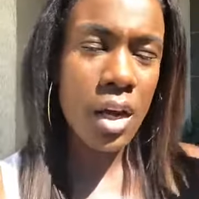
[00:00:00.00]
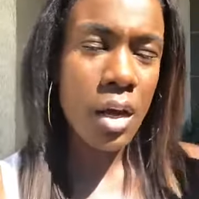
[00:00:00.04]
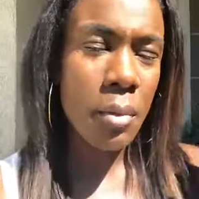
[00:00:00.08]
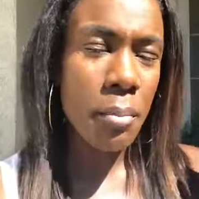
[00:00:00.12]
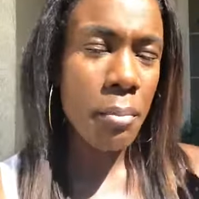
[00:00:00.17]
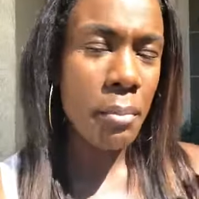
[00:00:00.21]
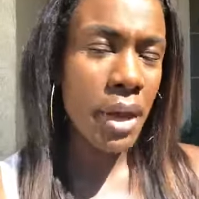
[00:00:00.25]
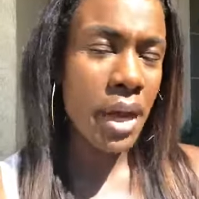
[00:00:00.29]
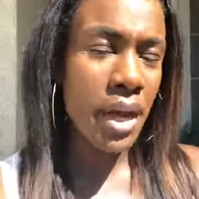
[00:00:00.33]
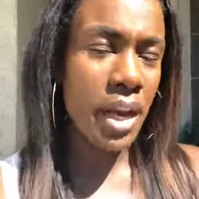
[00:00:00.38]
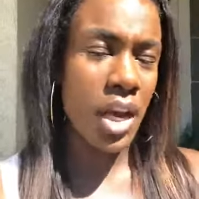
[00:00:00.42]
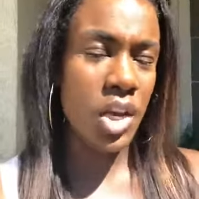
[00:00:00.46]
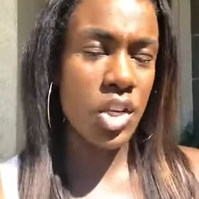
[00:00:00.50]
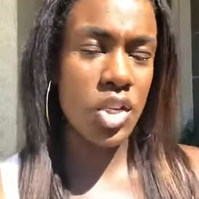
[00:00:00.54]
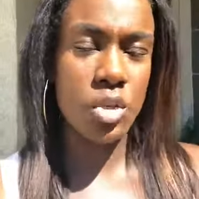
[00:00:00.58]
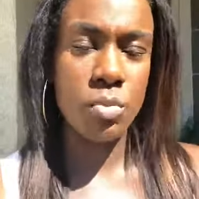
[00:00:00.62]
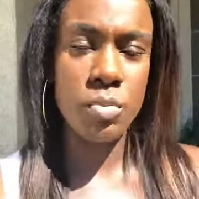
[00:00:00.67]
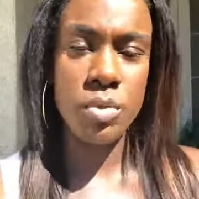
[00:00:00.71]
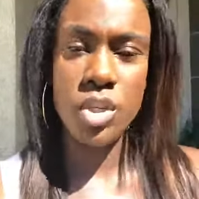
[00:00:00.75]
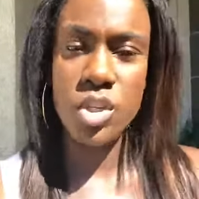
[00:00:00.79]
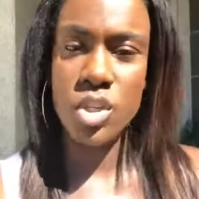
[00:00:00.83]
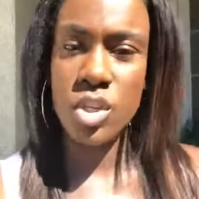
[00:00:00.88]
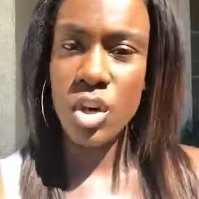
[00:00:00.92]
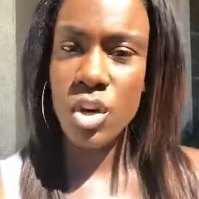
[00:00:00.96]
man, I should
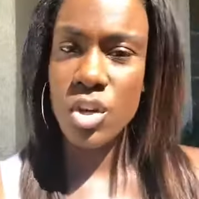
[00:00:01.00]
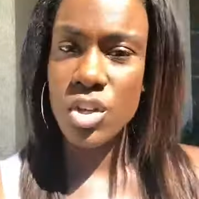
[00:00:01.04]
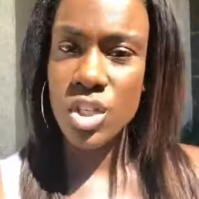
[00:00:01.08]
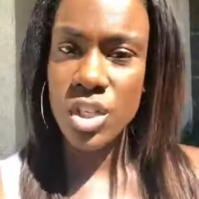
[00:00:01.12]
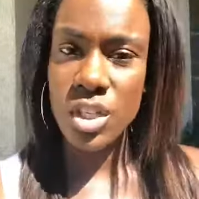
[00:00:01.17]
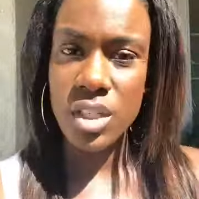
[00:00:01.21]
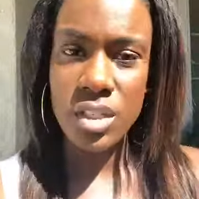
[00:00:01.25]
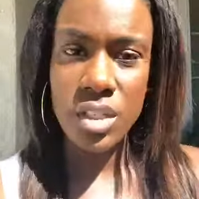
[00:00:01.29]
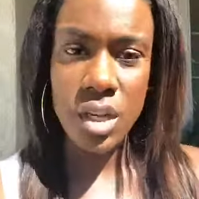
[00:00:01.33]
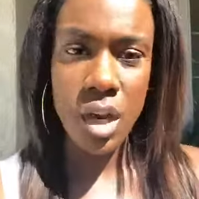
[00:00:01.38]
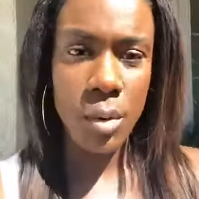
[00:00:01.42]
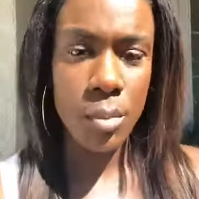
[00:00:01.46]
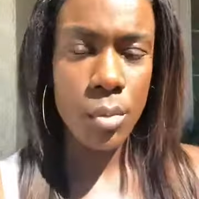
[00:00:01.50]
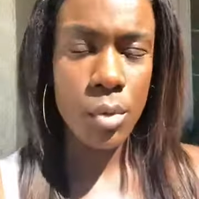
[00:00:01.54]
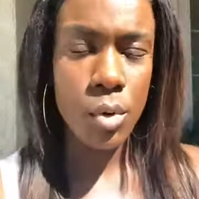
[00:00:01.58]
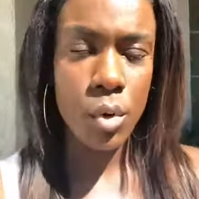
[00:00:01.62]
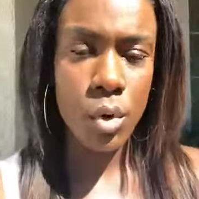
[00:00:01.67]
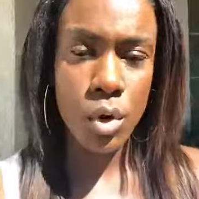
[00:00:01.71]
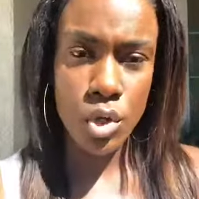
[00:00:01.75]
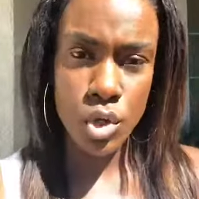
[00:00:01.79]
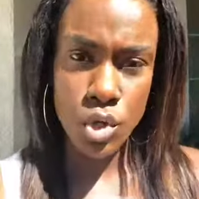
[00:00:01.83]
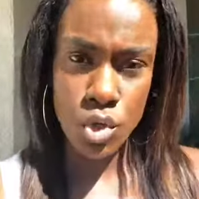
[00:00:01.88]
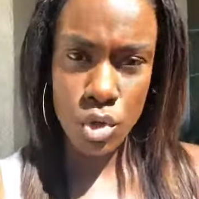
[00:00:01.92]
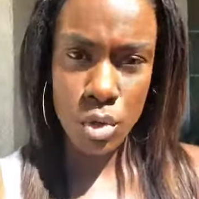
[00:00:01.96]
be charging double
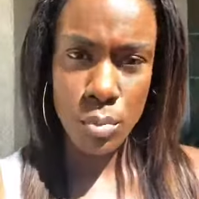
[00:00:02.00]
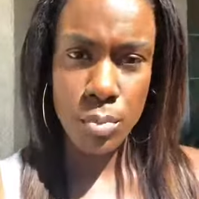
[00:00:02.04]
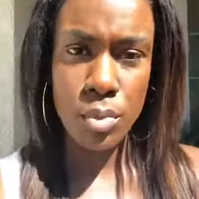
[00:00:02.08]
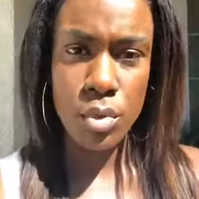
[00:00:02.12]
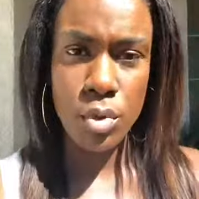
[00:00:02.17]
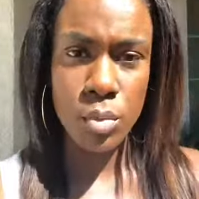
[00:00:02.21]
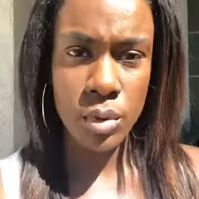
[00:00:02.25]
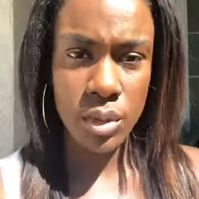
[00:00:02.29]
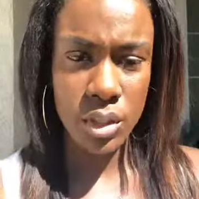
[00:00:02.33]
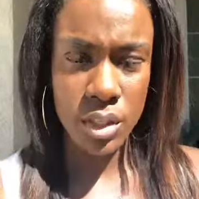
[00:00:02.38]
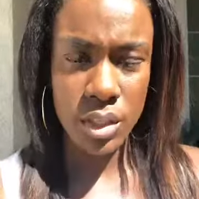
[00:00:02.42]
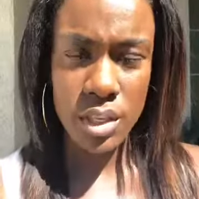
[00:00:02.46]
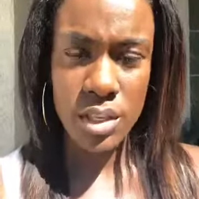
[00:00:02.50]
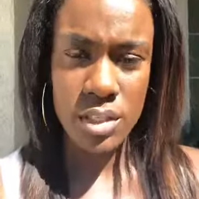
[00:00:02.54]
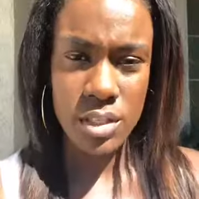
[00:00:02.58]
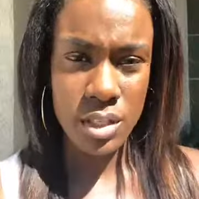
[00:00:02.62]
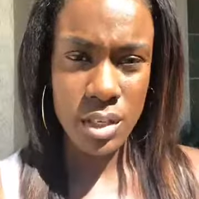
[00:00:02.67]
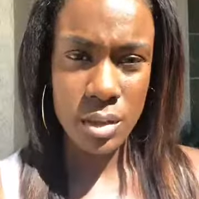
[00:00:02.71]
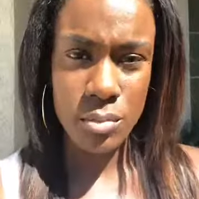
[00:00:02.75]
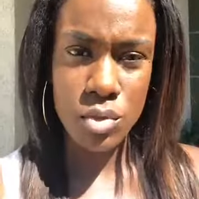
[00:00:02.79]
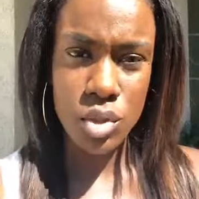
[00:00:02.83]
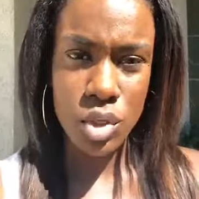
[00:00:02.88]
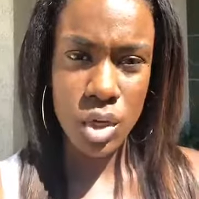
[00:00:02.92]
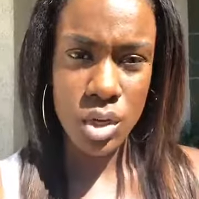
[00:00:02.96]
or triple what it is that
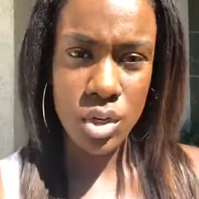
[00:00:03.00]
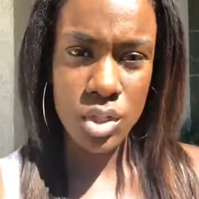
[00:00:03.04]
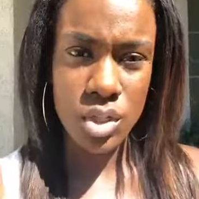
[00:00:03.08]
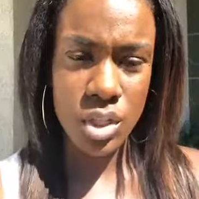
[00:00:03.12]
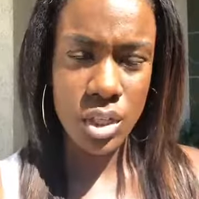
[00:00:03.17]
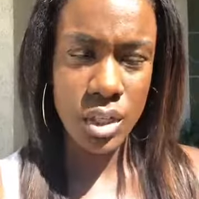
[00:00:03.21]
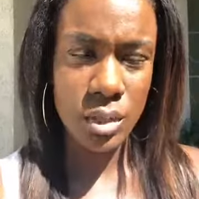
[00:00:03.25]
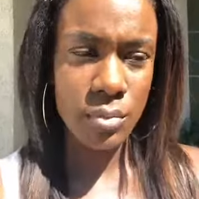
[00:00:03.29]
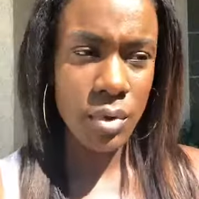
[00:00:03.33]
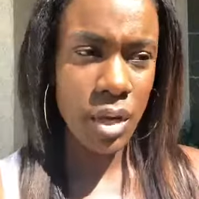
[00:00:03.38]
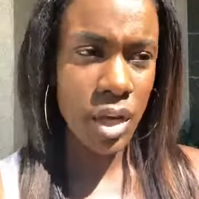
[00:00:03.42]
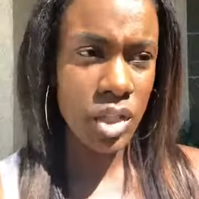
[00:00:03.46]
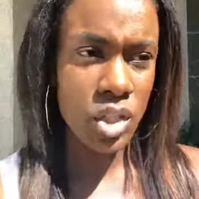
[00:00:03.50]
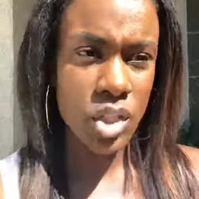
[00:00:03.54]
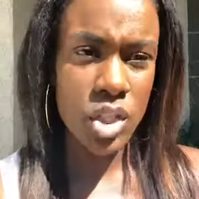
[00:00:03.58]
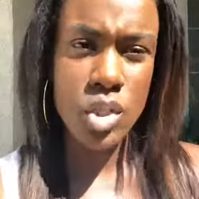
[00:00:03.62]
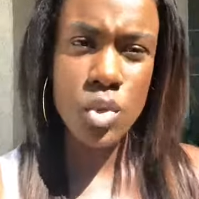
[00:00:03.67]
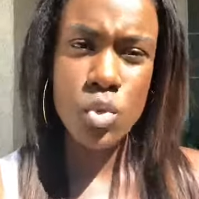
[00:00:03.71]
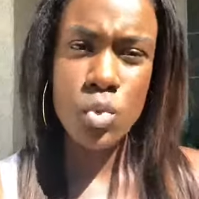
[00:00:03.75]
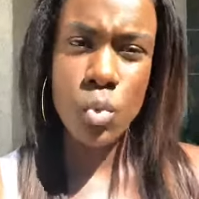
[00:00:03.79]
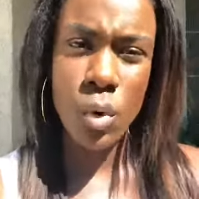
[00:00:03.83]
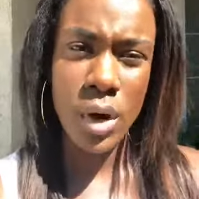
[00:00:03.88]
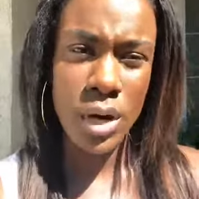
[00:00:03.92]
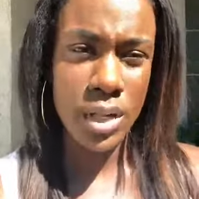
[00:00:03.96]
I'm charging. And she's
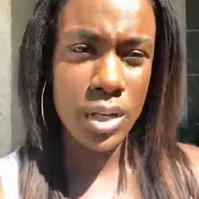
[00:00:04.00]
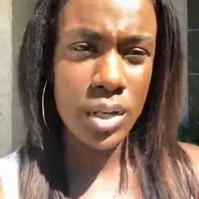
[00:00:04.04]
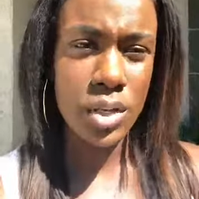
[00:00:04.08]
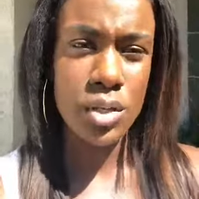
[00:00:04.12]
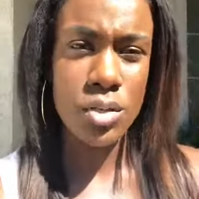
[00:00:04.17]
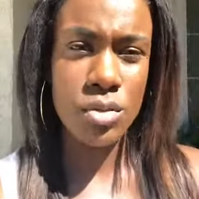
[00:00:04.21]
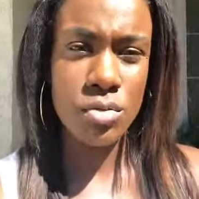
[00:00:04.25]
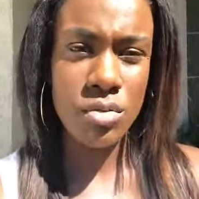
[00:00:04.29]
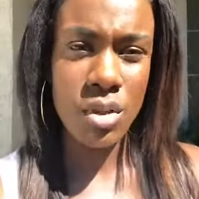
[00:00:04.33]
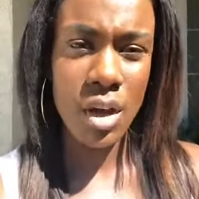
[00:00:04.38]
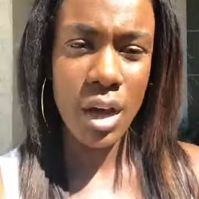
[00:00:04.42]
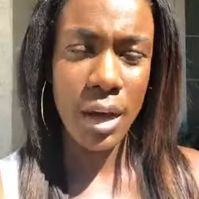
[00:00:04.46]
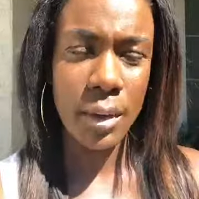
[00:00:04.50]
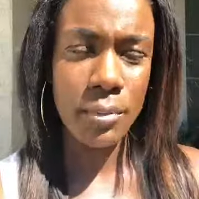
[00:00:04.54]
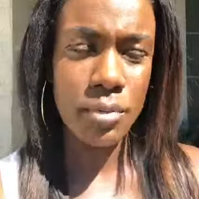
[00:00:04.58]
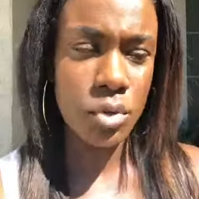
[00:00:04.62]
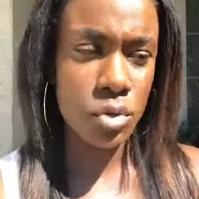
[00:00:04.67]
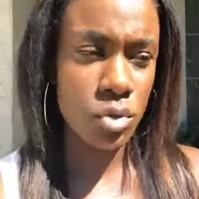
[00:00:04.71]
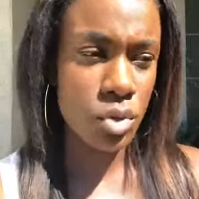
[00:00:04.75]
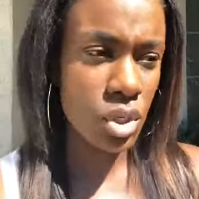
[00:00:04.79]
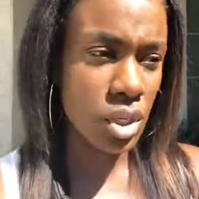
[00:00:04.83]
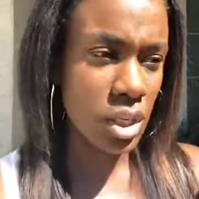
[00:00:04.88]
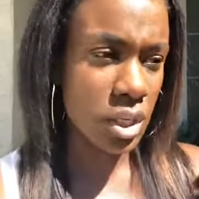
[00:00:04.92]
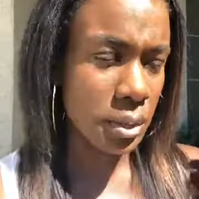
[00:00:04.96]
ready to do that so
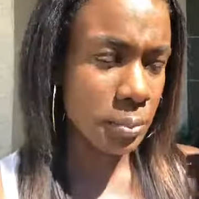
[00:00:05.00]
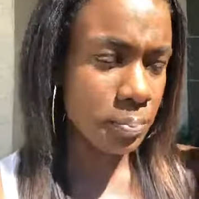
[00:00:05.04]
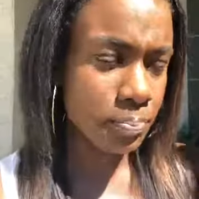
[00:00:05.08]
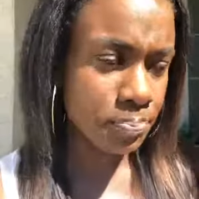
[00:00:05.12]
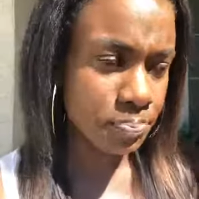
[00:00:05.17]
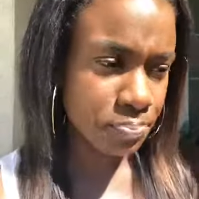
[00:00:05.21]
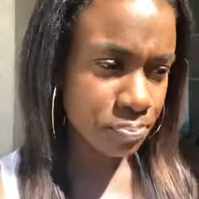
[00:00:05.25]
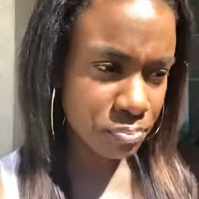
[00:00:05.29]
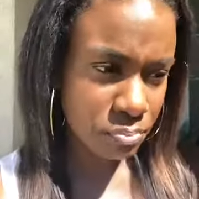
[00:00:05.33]
she can